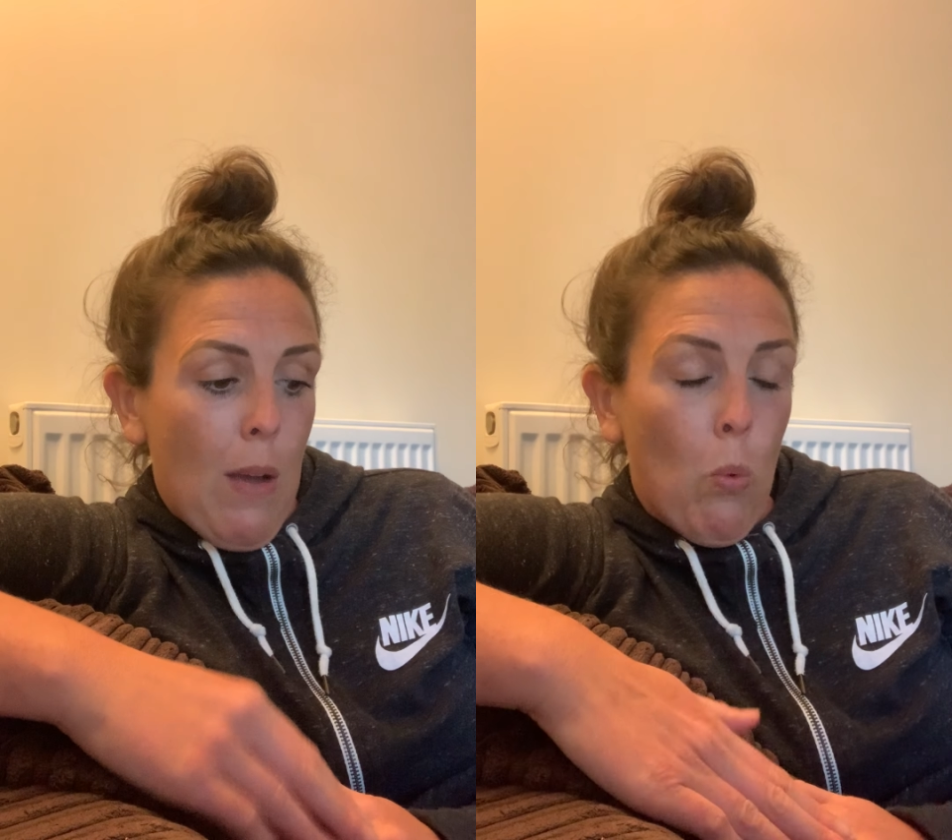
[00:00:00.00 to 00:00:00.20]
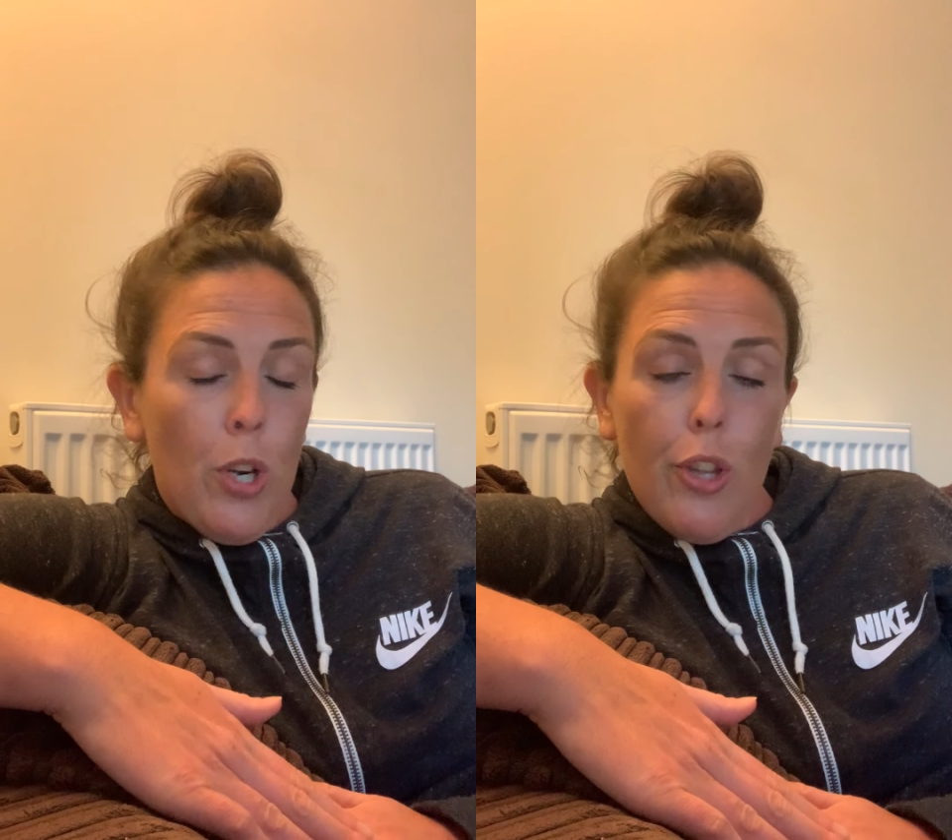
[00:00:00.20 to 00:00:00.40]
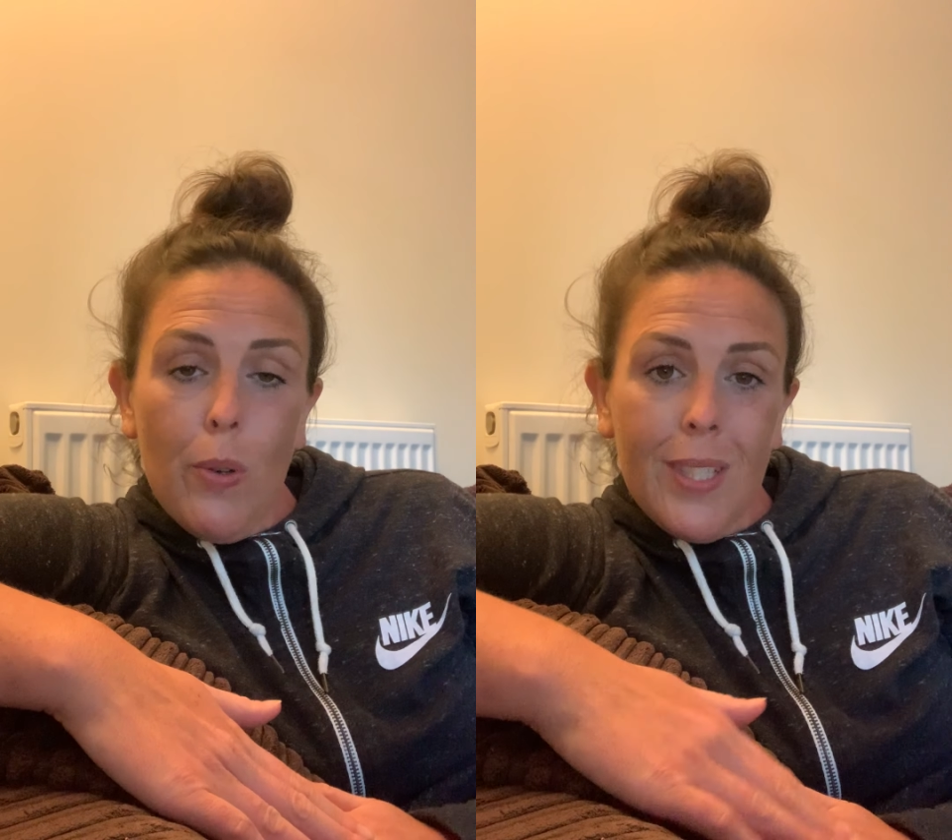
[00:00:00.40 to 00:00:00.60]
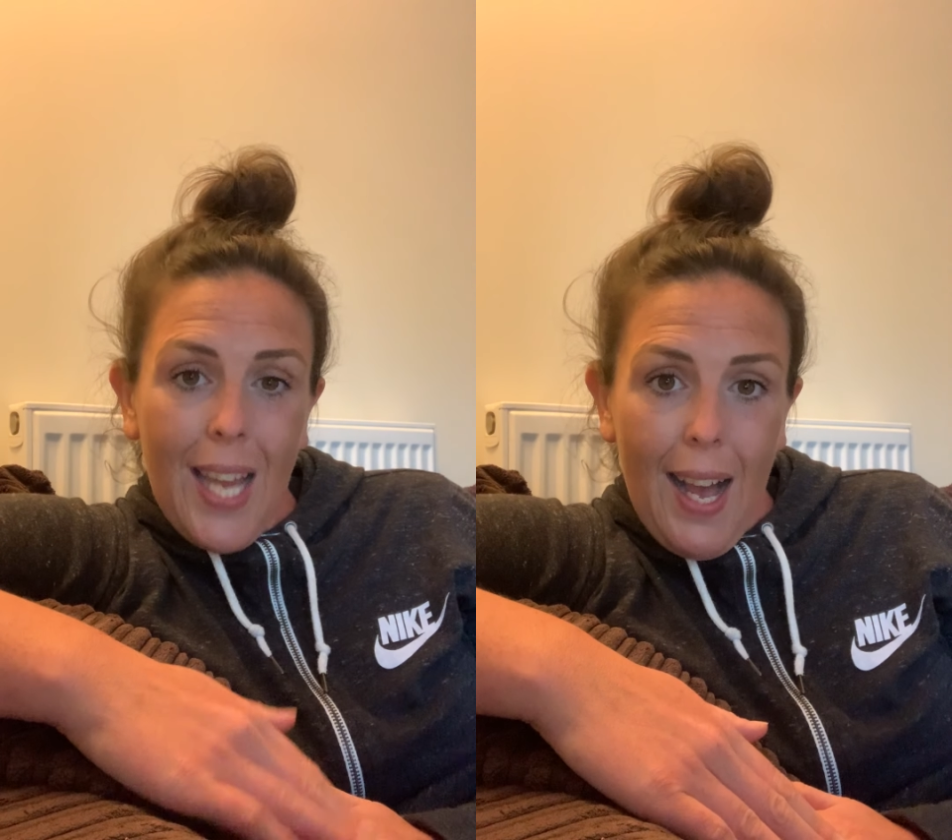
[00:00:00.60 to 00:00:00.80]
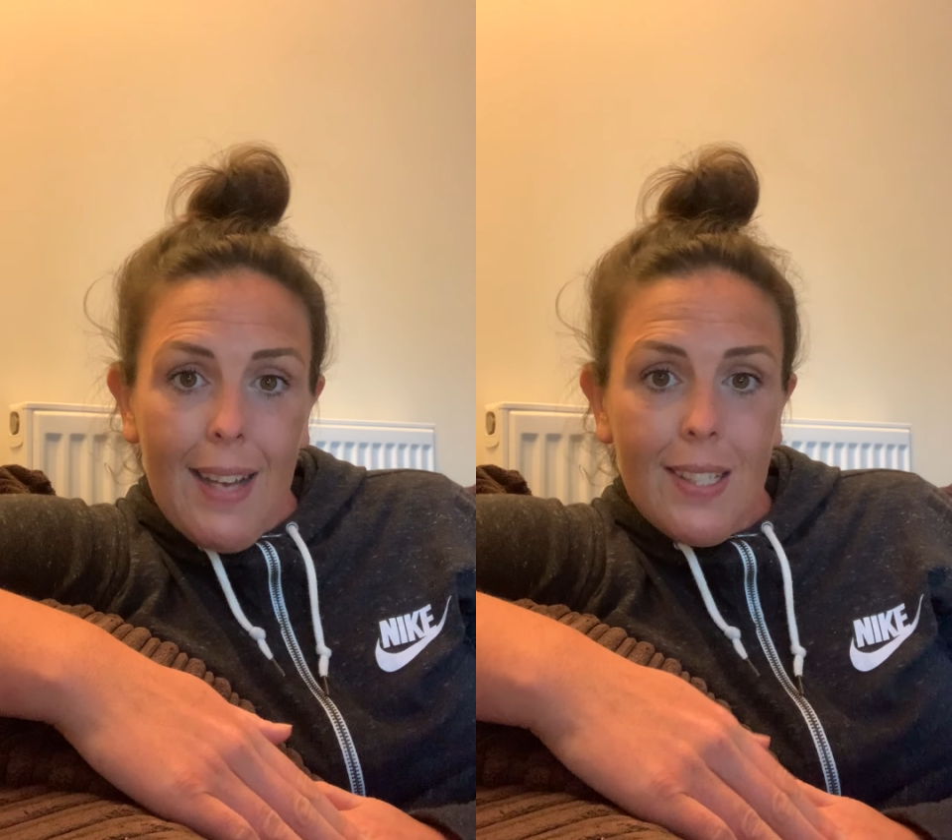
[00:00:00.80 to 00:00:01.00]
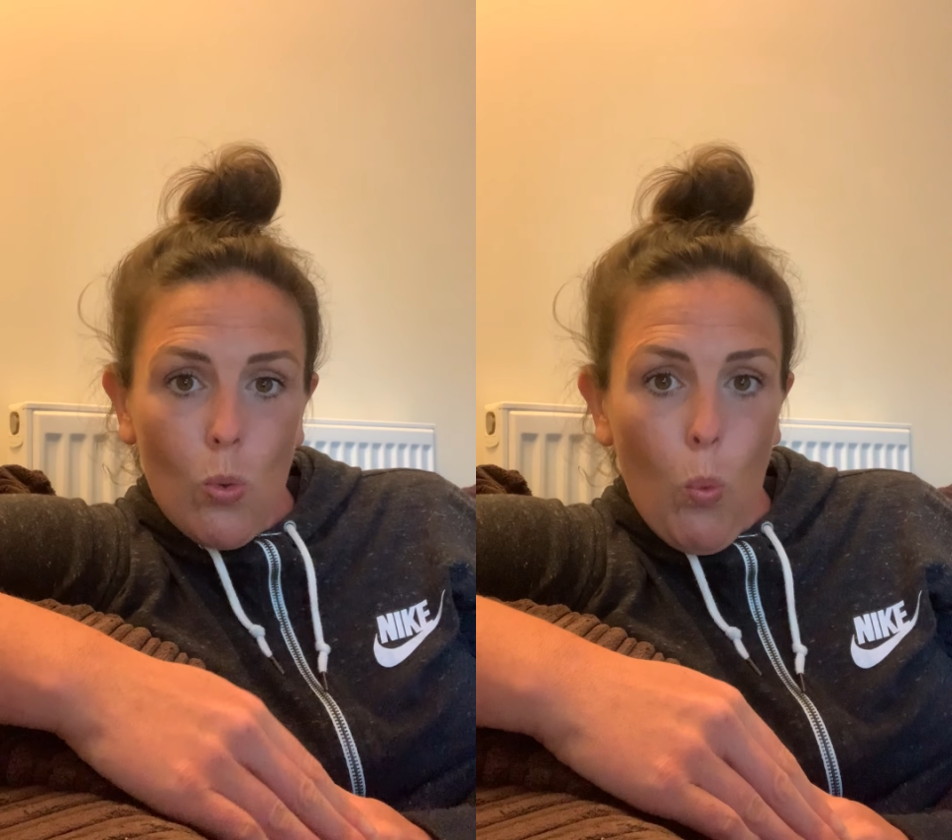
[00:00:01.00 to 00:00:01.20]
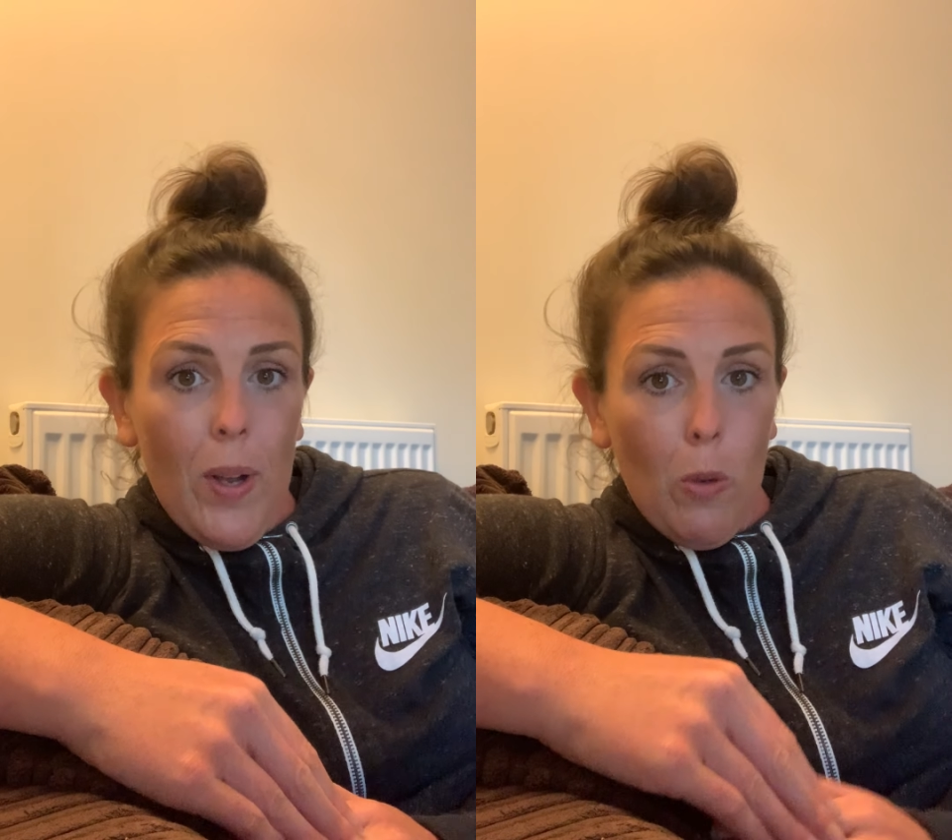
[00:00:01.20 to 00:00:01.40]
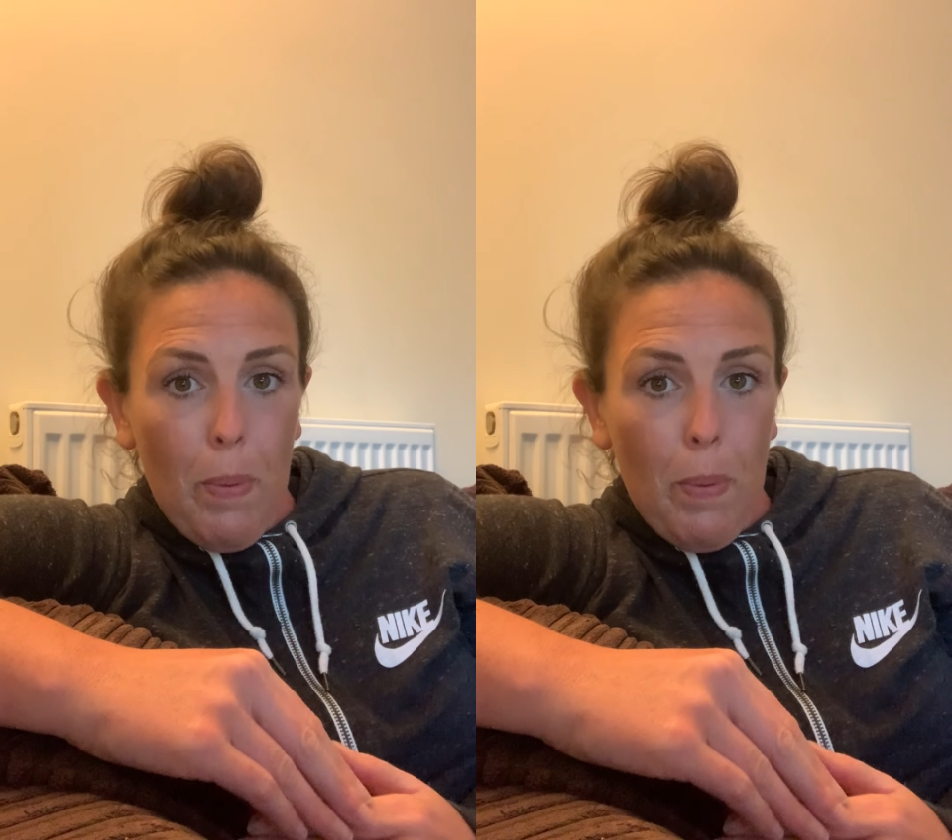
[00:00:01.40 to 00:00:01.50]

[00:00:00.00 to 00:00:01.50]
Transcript: One of those tasks will